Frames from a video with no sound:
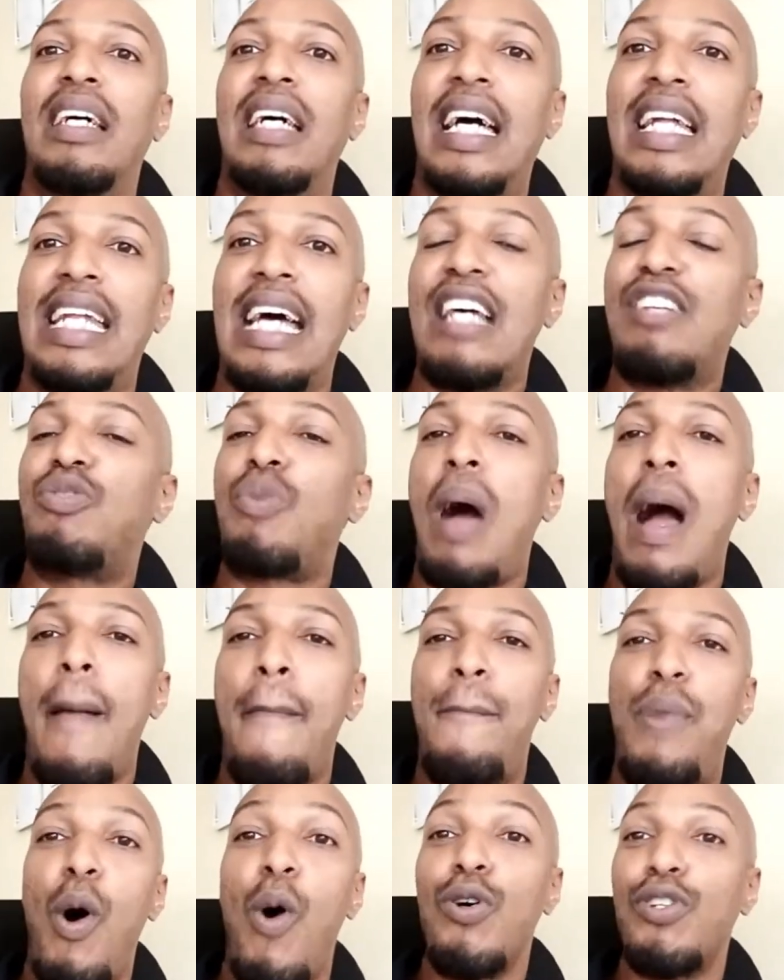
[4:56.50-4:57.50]
And that's why
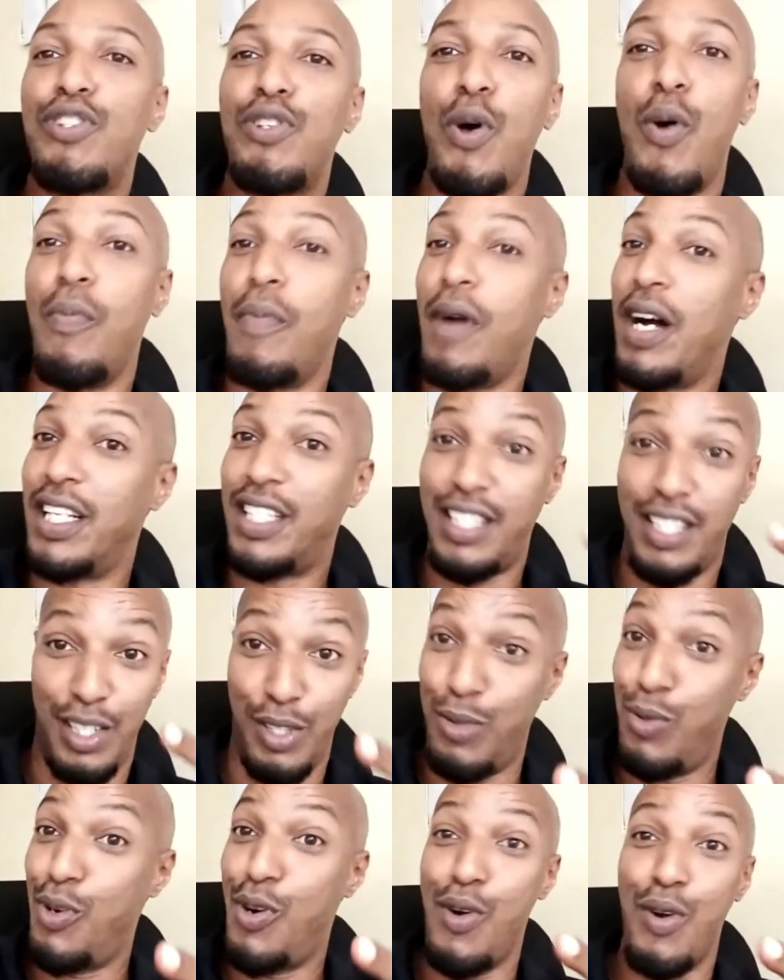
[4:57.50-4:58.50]
I post so much.
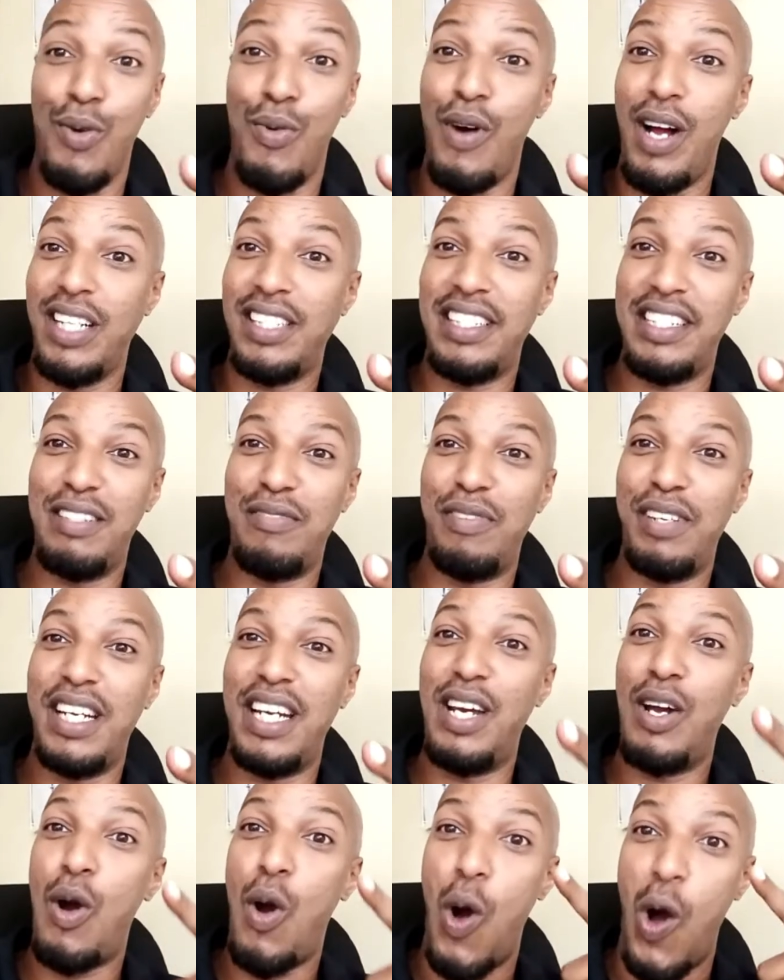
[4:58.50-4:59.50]
You're gonna watch this
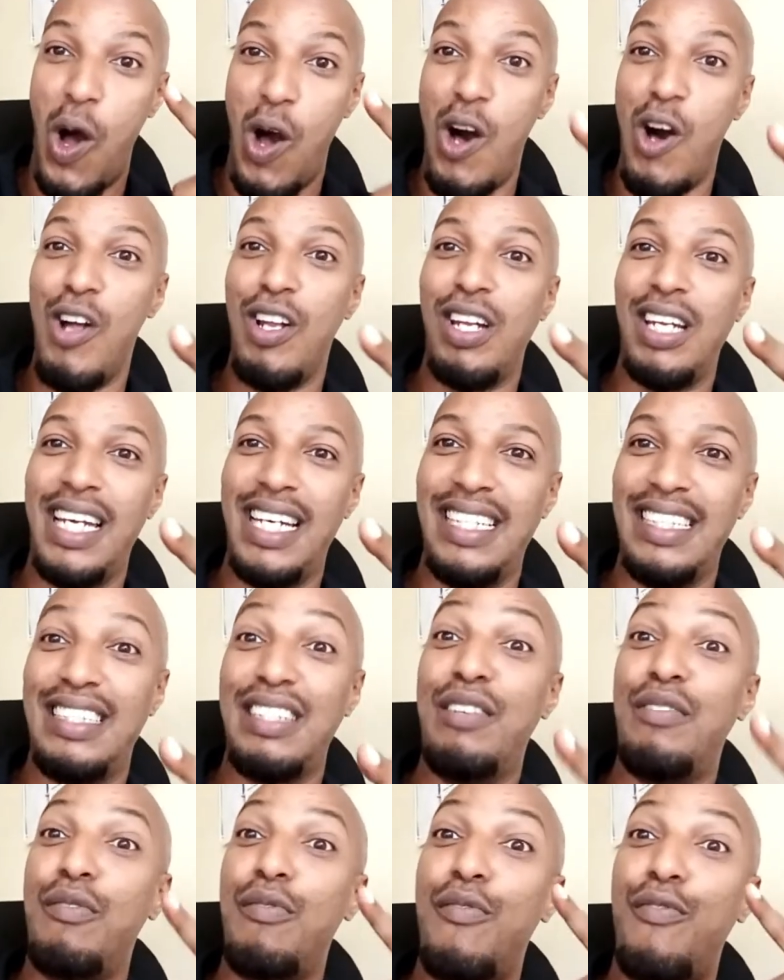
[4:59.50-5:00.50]
video on
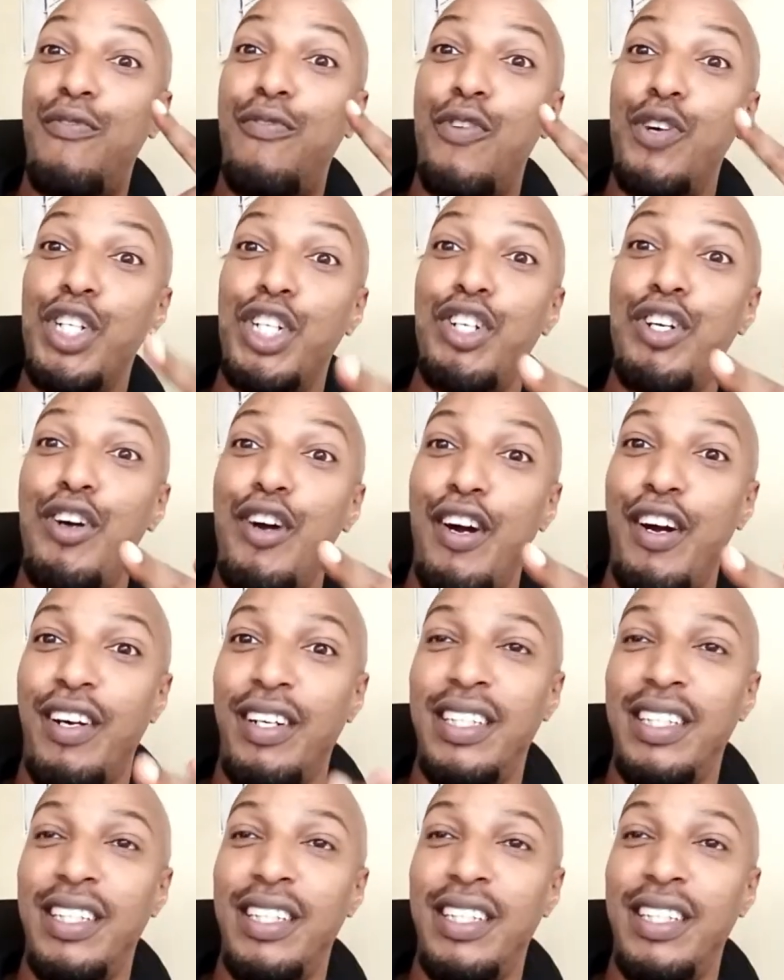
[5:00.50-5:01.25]
LinkedIn for sure.